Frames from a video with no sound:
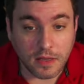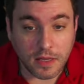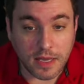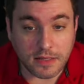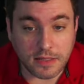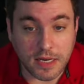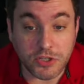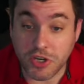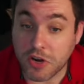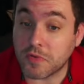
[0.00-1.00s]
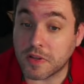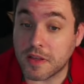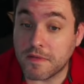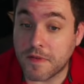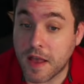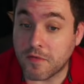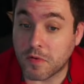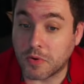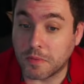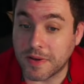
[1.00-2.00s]
it's uh, generally
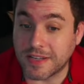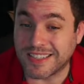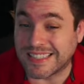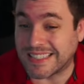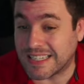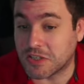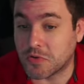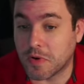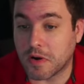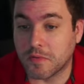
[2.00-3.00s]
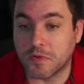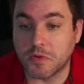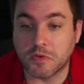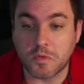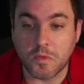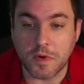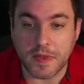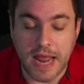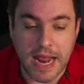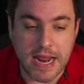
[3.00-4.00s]
favorable based on six critic reviews with
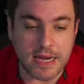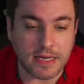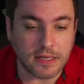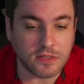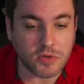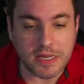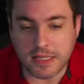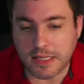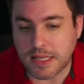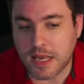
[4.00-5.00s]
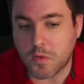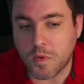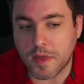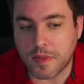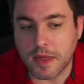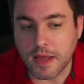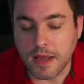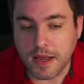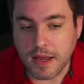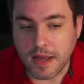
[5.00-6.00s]
an 80. So that's the thing with
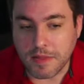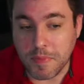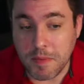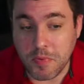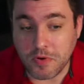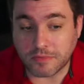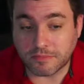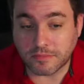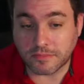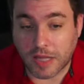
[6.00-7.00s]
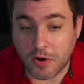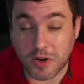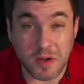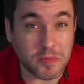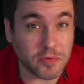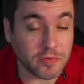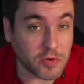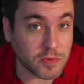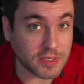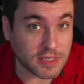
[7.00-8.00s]
the people that are going to be
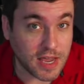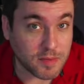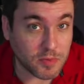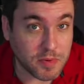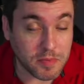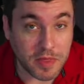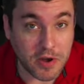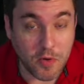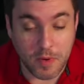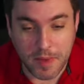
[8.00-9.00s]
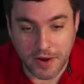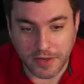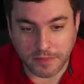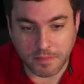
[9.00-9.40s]
reviewing this game are people that know about it.